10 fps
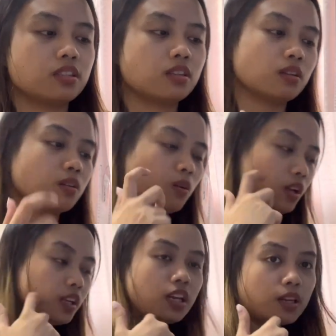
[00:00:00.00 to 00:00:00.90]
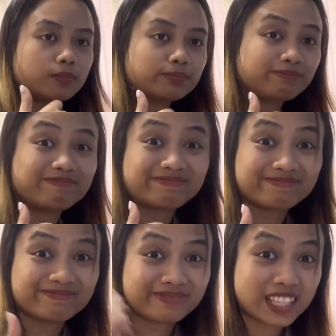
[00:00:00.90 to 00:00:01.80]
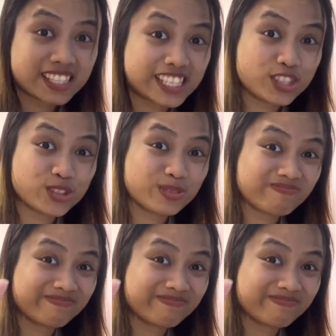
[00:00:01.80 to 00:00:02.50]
the quality. See you.